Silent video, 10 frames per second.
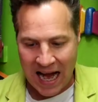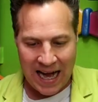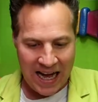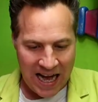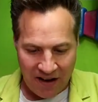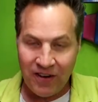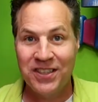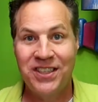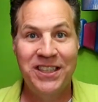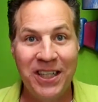I have a
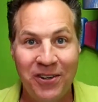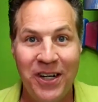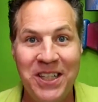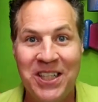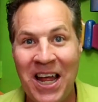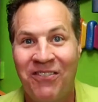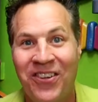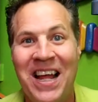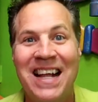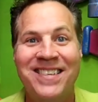series
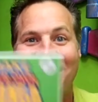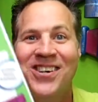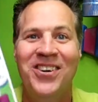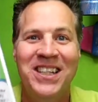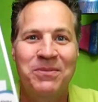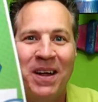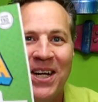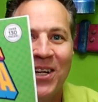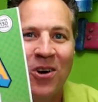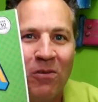for that too. It's
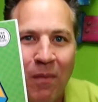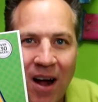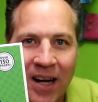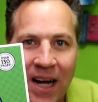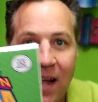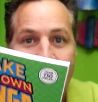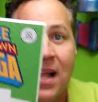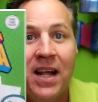Make Your Own Manga.